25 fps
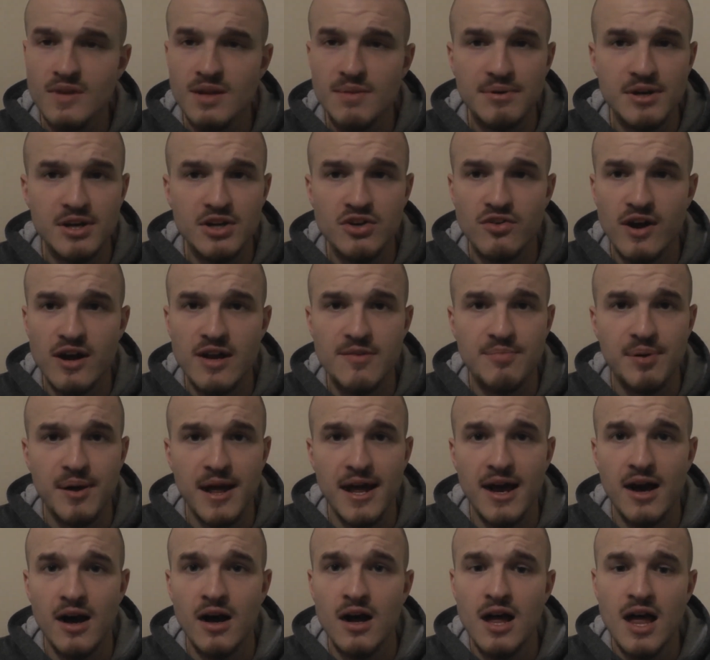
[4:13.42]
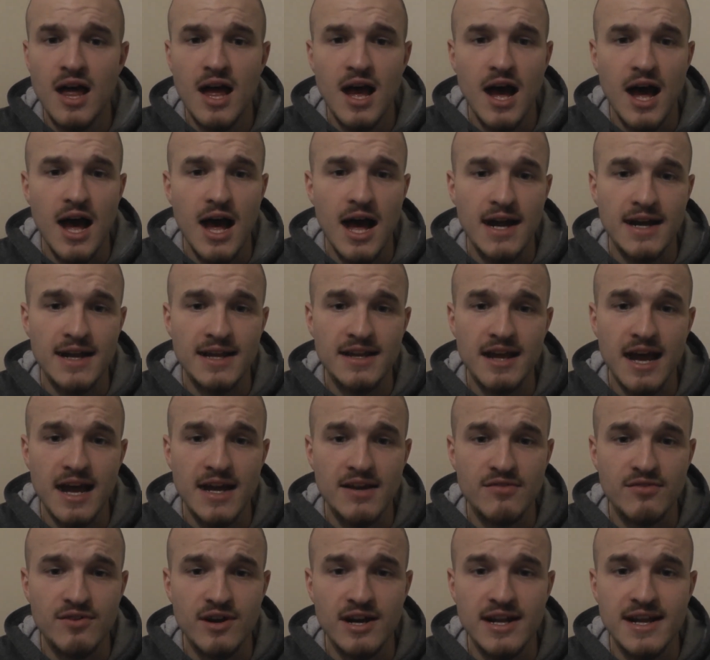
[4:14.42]
But a great player, and
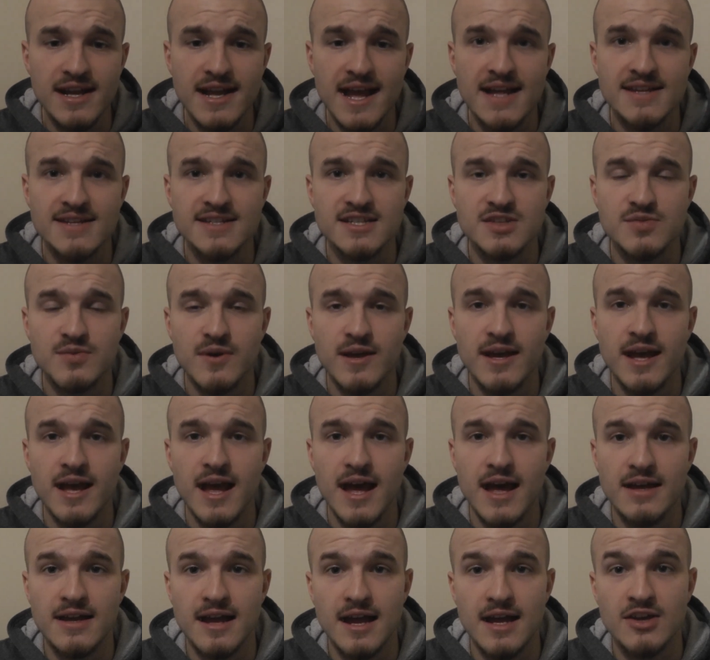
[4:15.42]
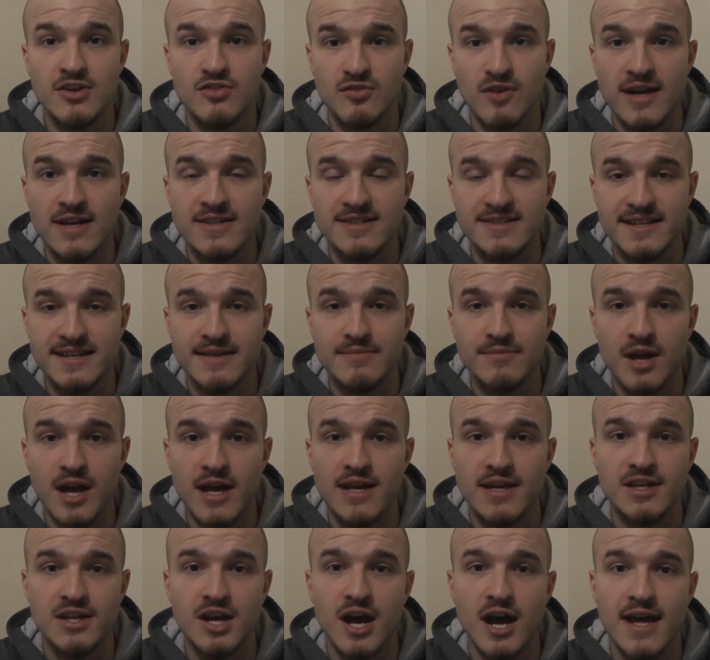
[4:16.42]
he really can swing a great team
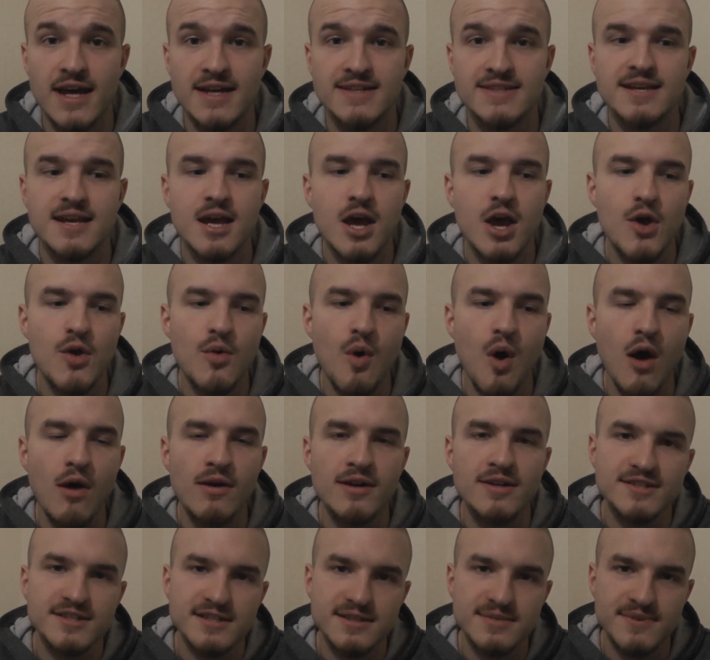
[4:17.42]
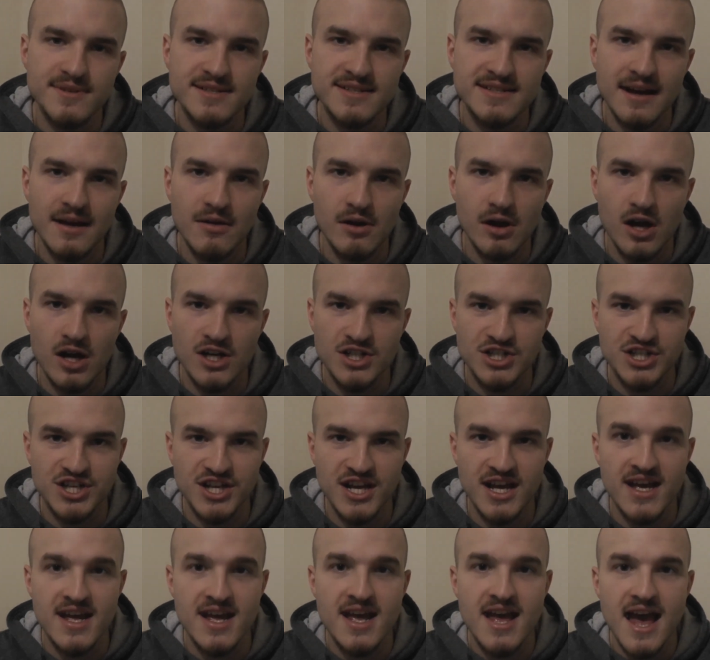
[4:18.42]
like United, who only just missed out last
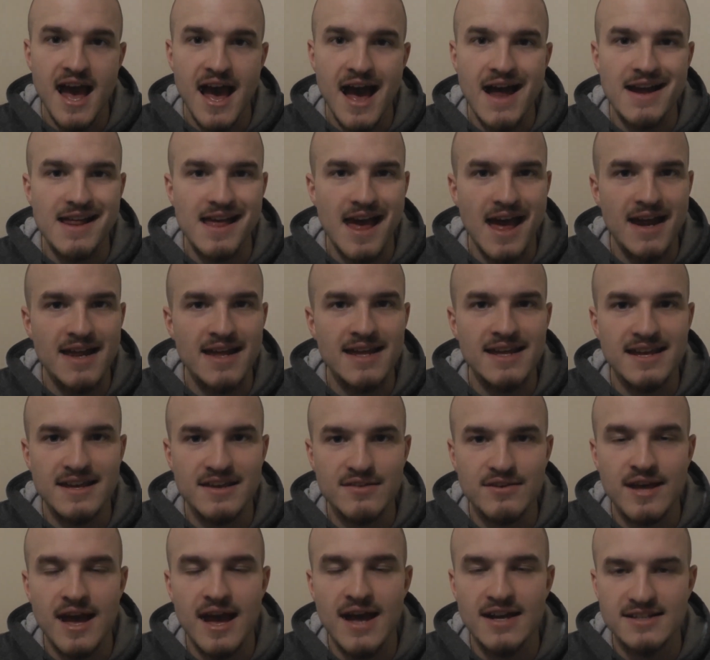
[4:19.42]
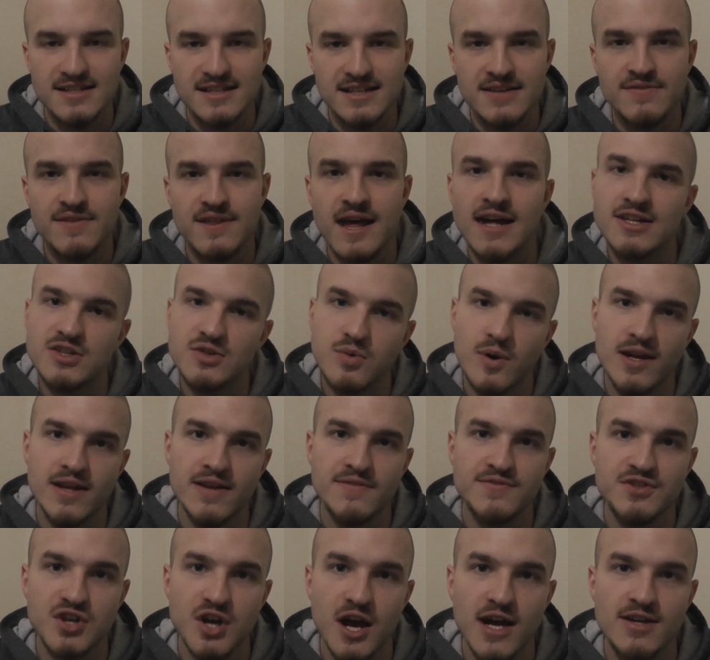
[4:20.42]
year, and he can deliver that
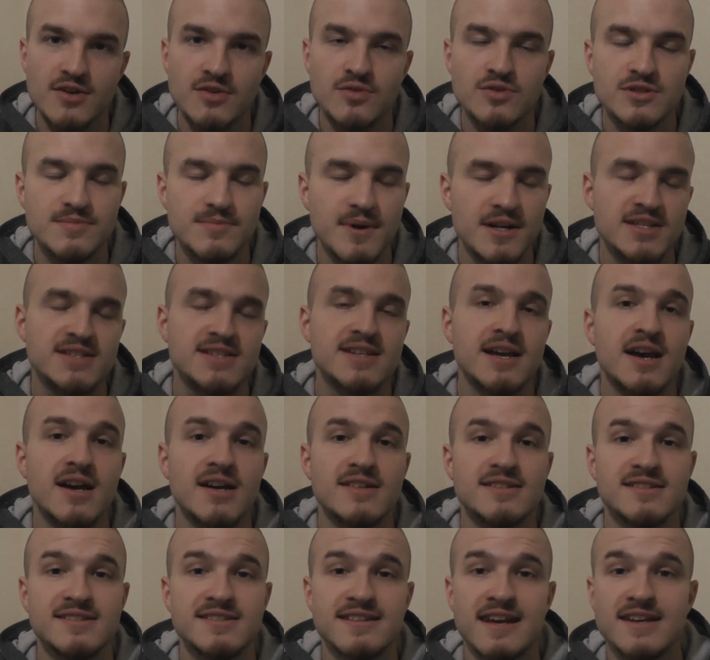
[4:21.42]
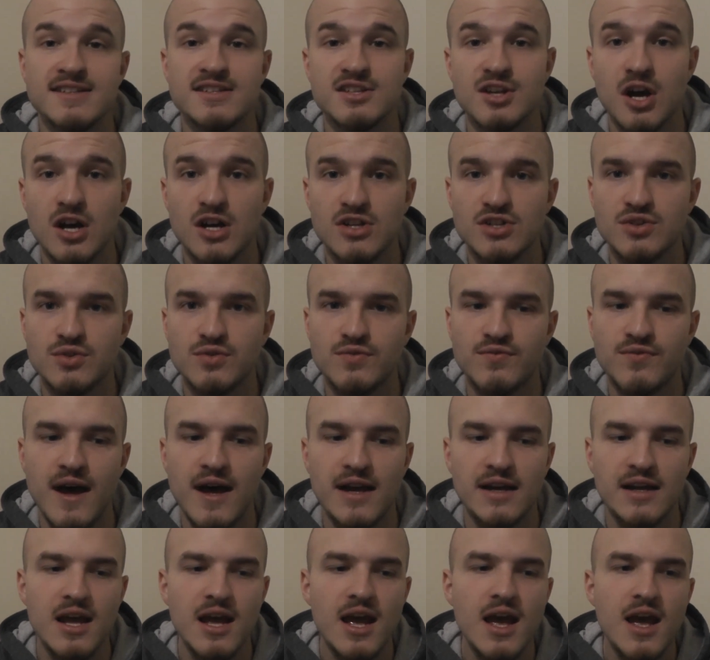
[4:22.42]
20th title, as much as it hurts to say as an Arsenal
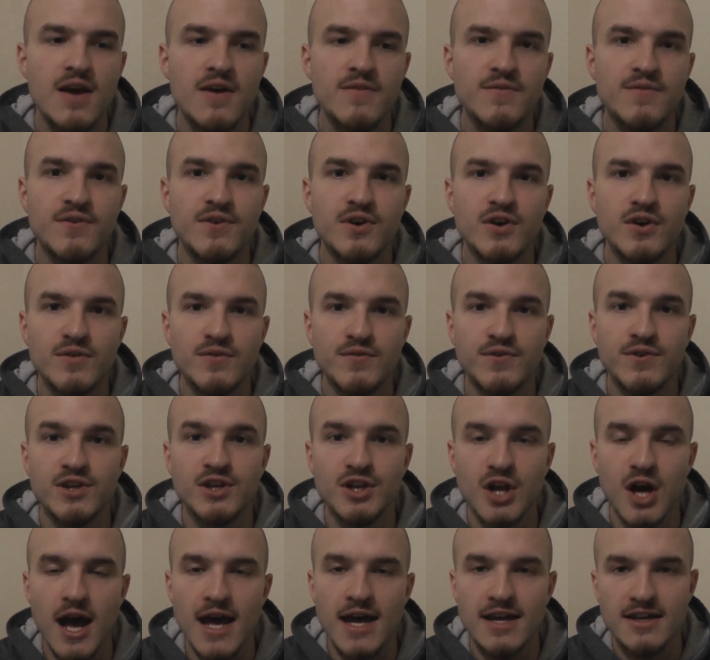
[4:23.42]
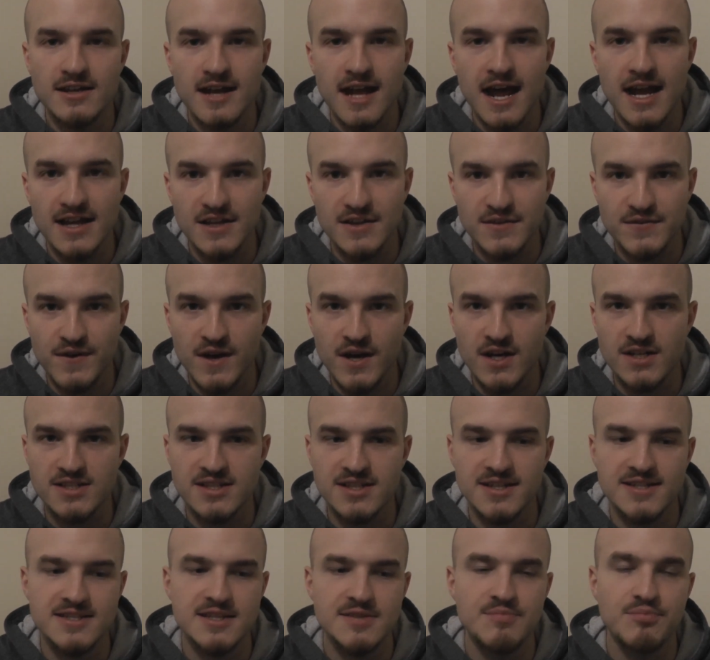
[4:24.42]
fan, for United and Alex
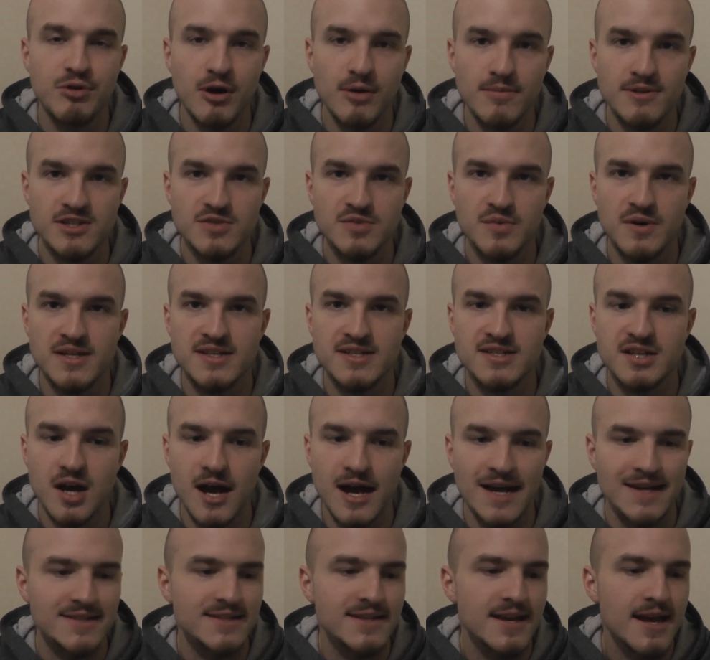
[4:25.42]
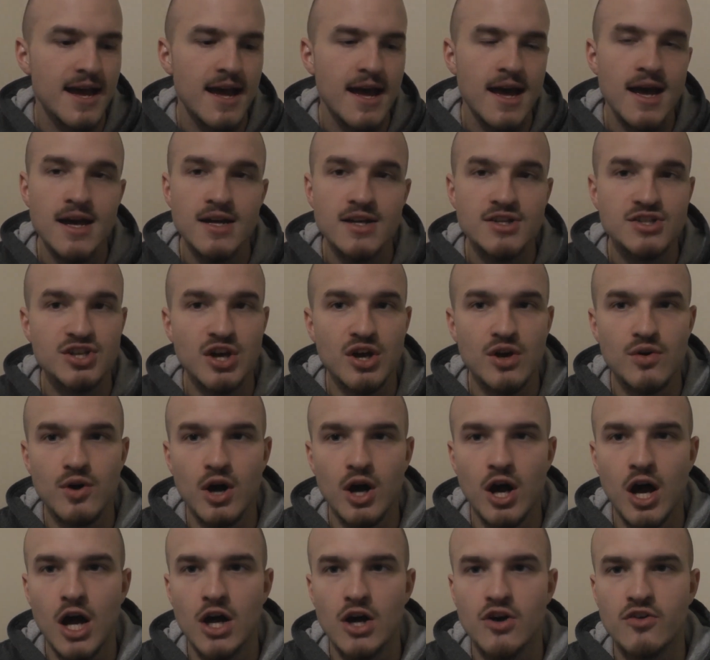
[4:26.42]
Ferguson, as he promised when he signed. So
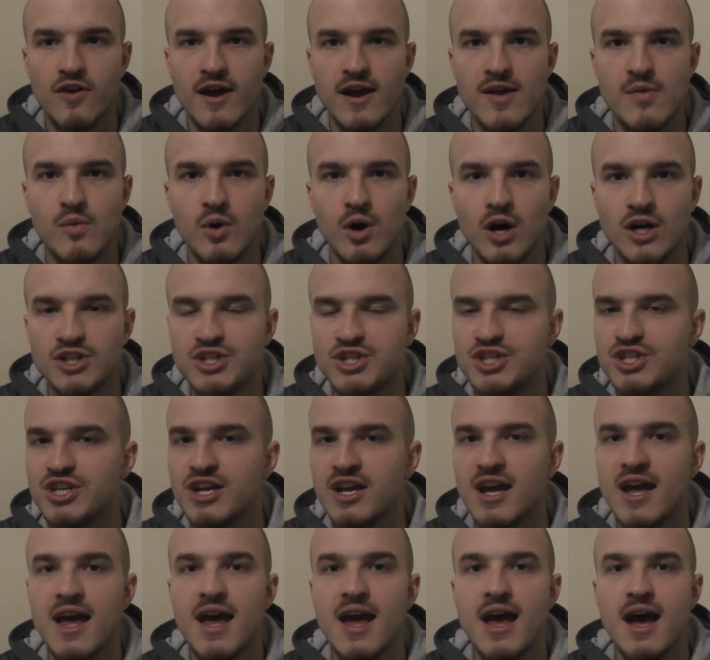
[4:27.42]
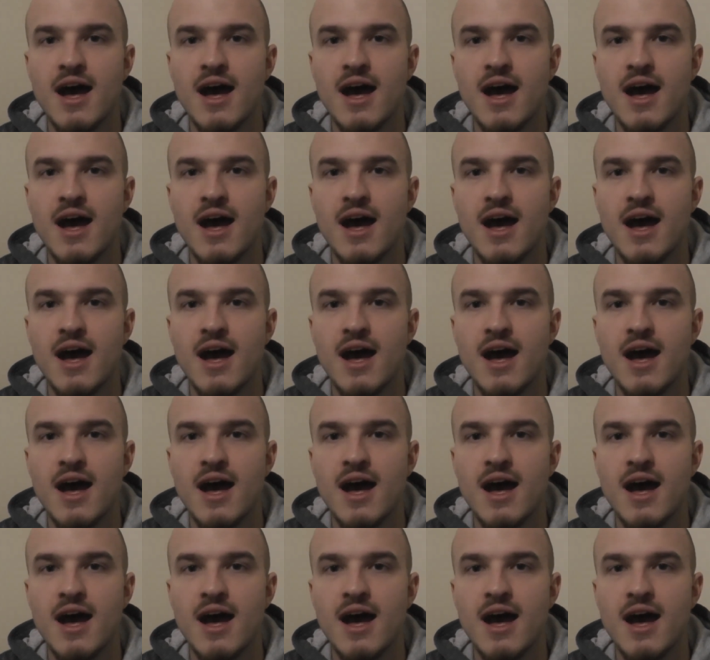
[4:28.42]
a great watch.